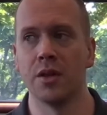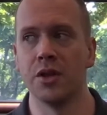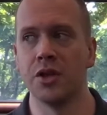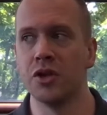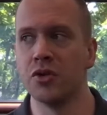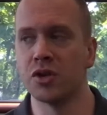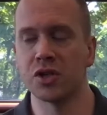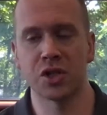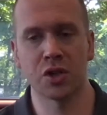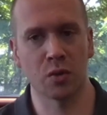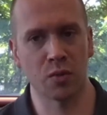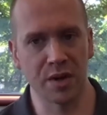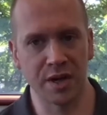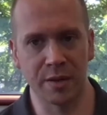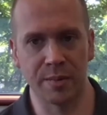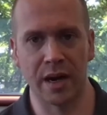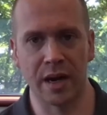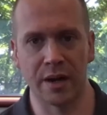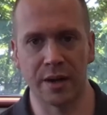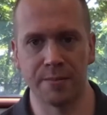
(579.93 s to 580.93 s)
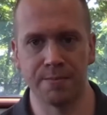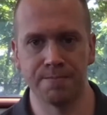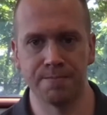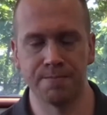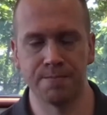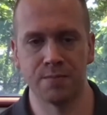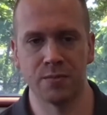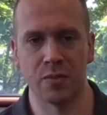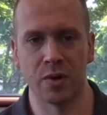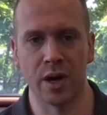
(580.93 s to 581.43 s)
You just don't read about it,
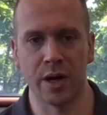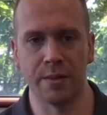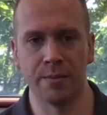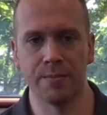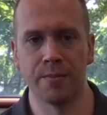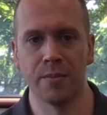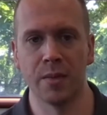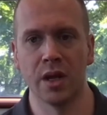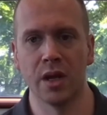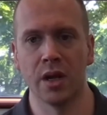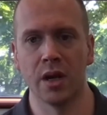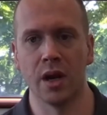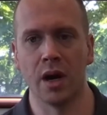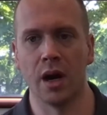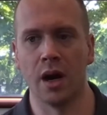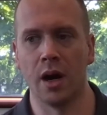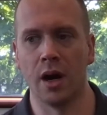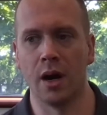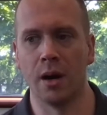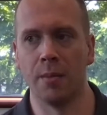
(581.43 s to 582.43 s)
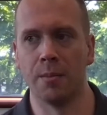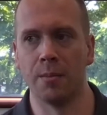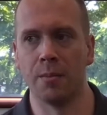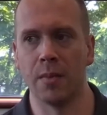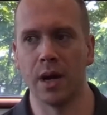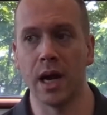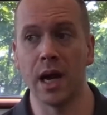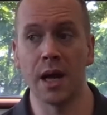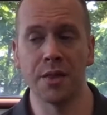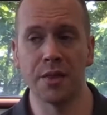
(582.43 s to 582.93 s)
right?
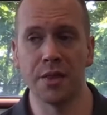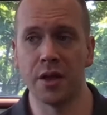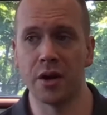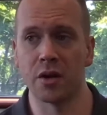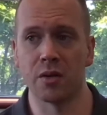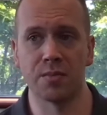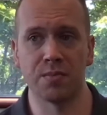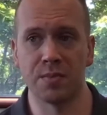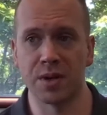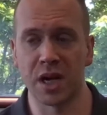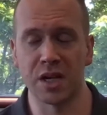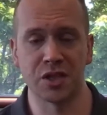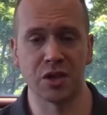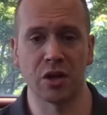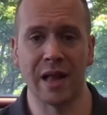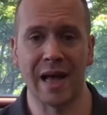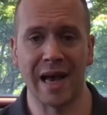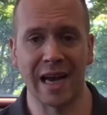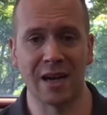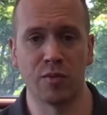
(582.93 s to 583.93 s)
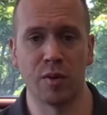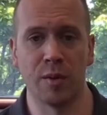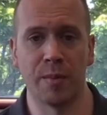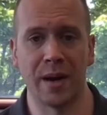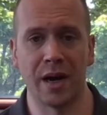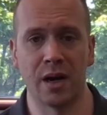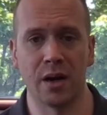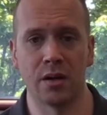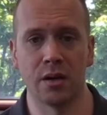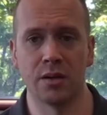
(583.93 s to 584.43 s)
And because of the lack of
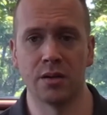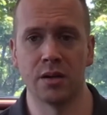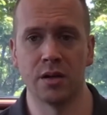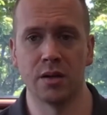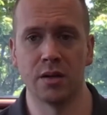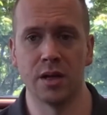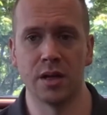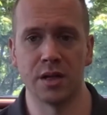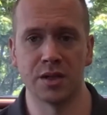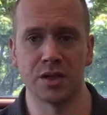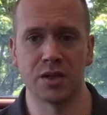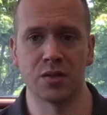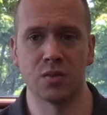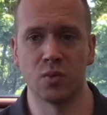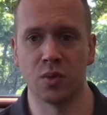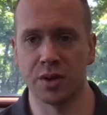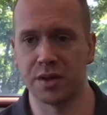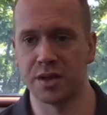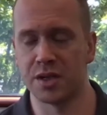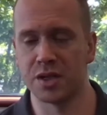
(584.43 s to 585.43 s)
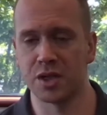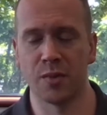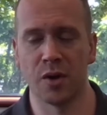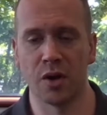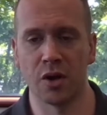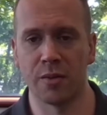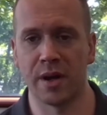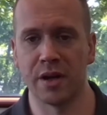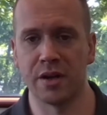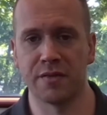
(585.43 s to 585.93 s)
preparedness with these
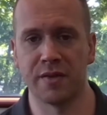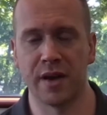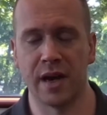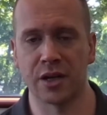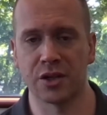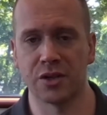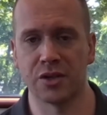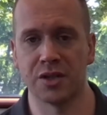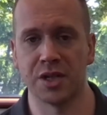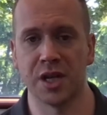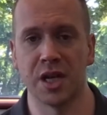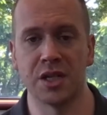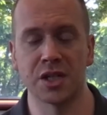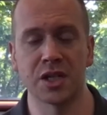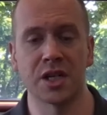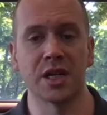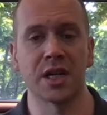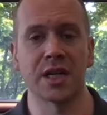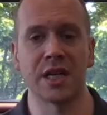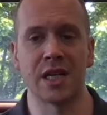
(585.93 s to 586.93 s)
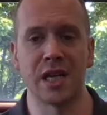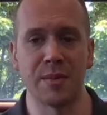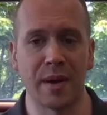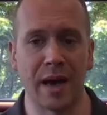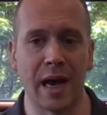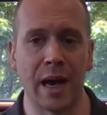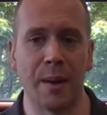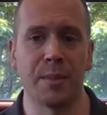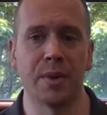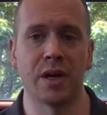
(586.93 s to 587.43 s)
smaller manufacturers, it's going to keep
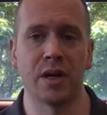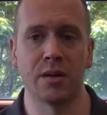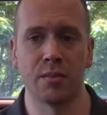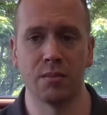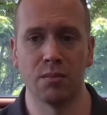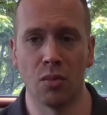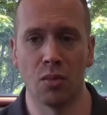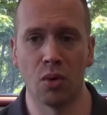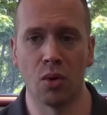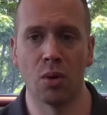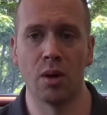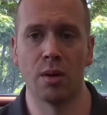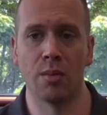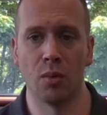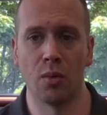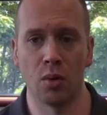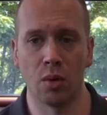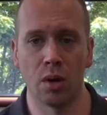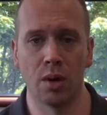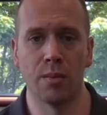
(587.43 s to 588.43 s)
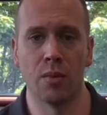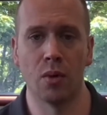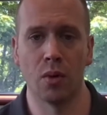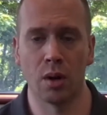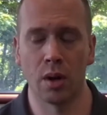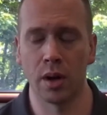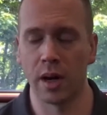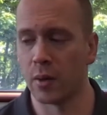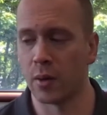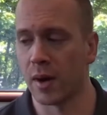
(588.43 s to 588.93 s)
happening more and more and
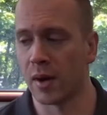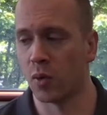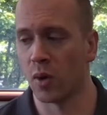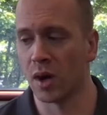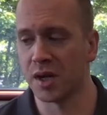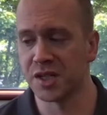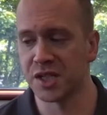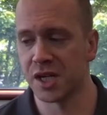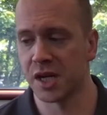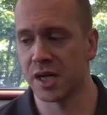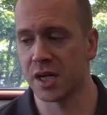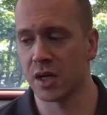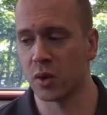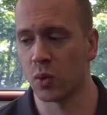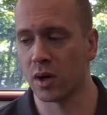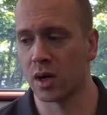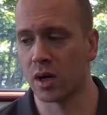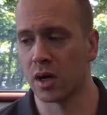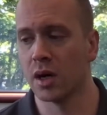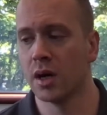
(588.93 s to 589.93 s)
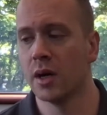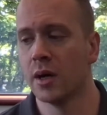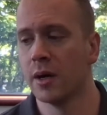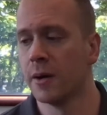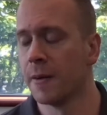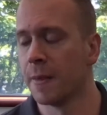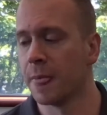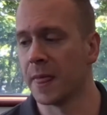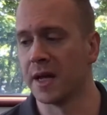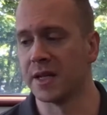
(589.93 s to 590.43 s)
more. And I read one study where
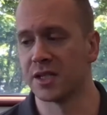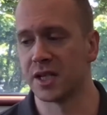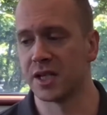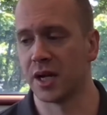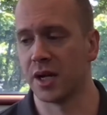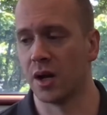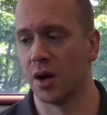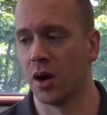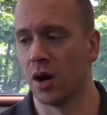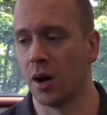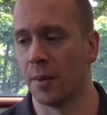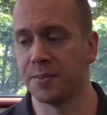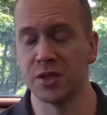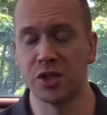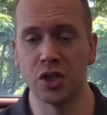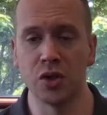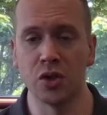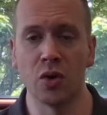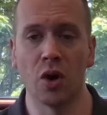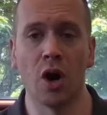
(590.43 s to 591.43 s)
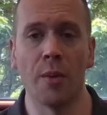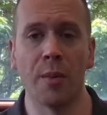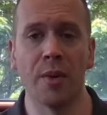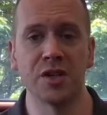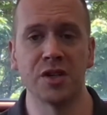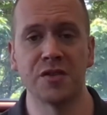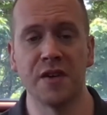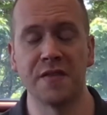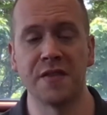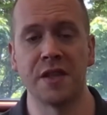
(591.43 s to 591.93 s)
it said up to
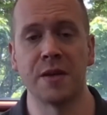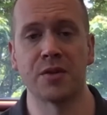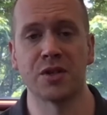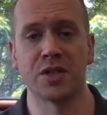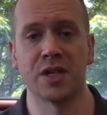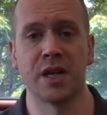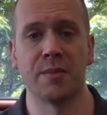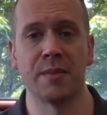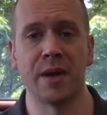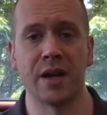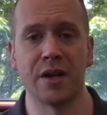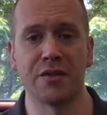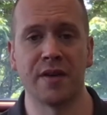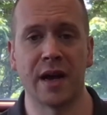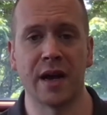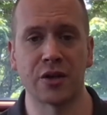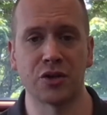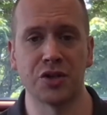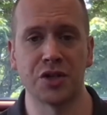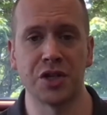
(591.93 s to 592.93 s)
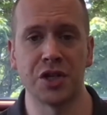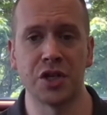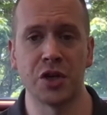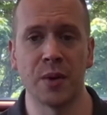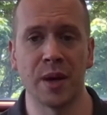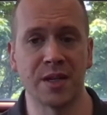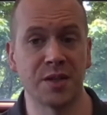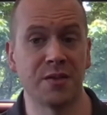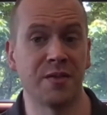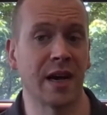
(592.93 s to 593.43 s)
almost 50% of manufacturers in the
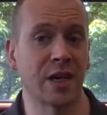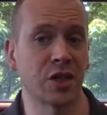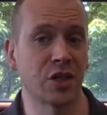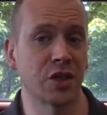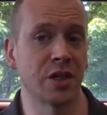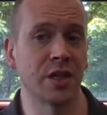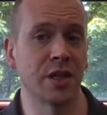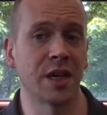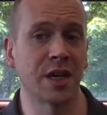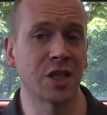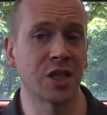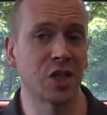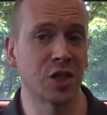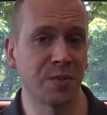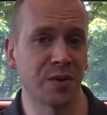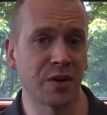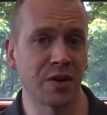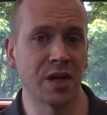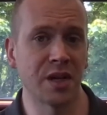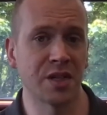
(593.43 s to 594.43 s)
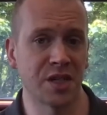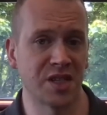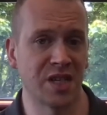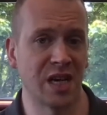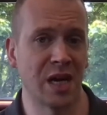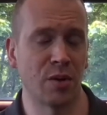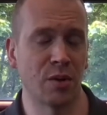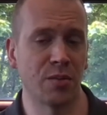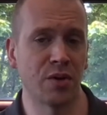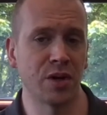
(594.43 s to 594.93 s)
U.S. have actually experienced a
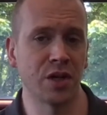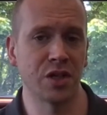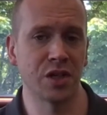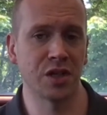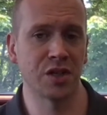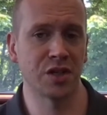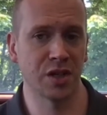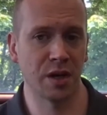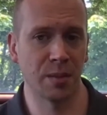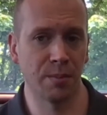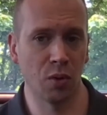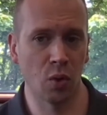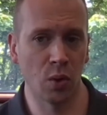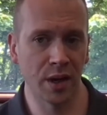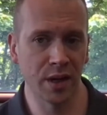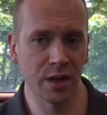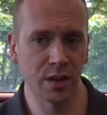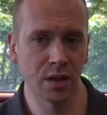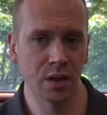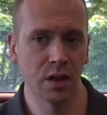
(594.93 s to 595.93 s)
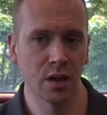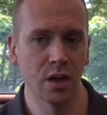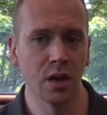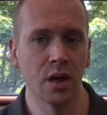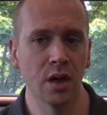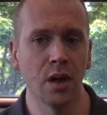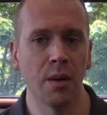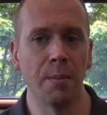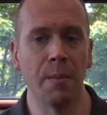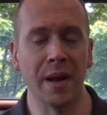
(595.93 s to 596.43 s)
cyber breach at some point.
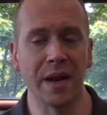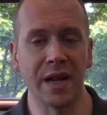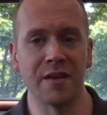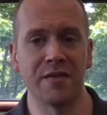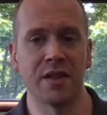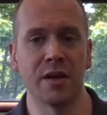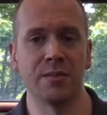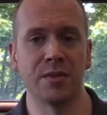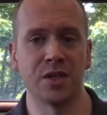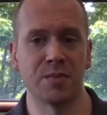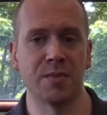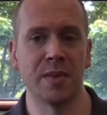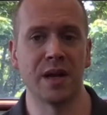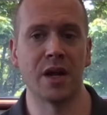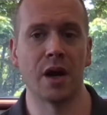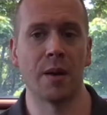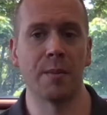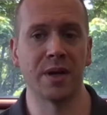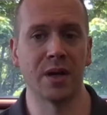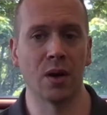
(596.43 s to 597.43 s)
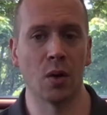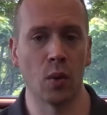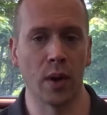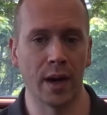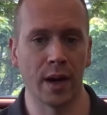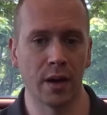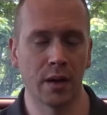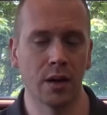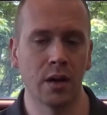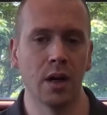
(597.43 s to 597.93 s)
Many of them just may not be
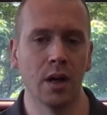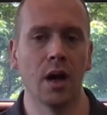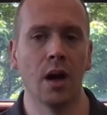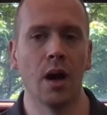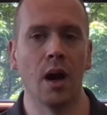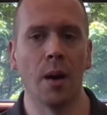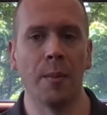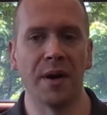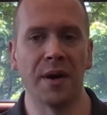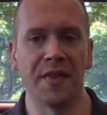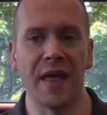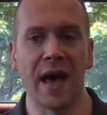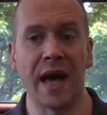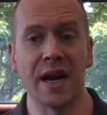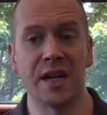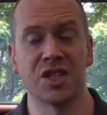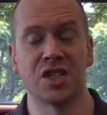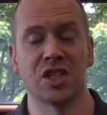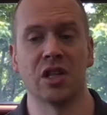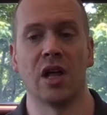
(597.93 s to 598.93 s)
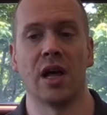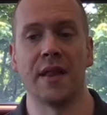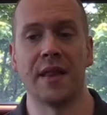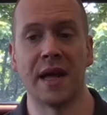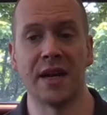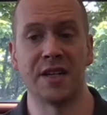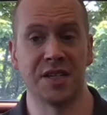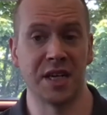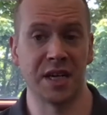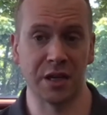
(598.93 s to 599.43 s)
aware, but that
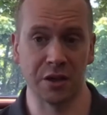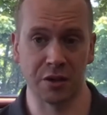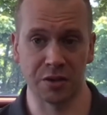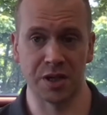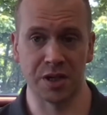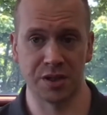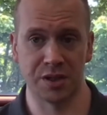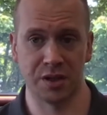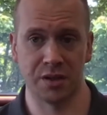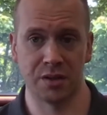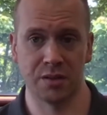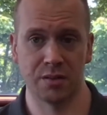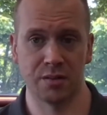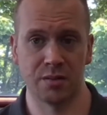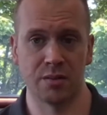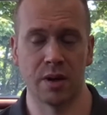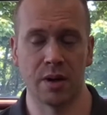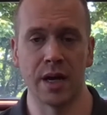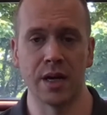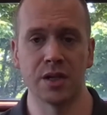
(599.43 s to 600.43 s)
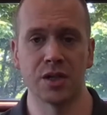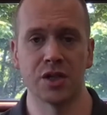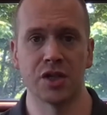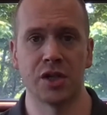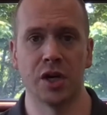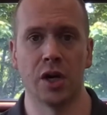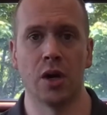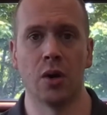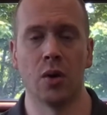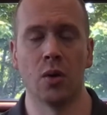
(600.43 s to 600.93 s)
is increasing. right?
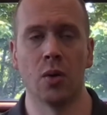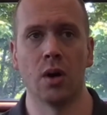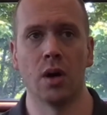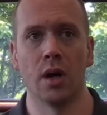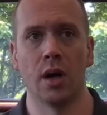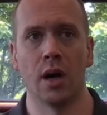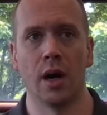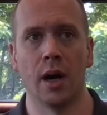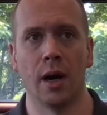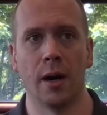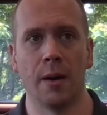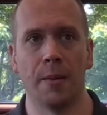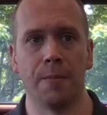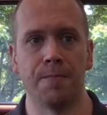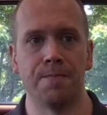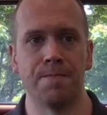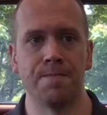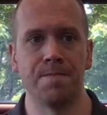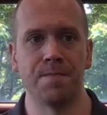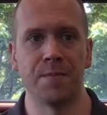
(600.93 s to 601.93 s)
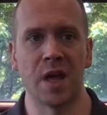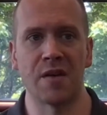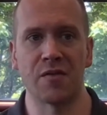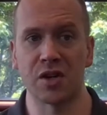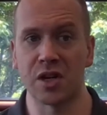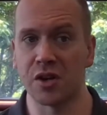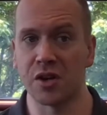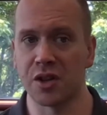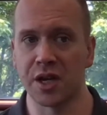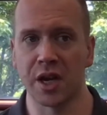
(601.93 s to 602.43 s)
So every
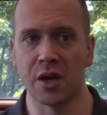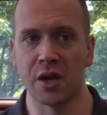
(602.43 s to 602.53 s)
year that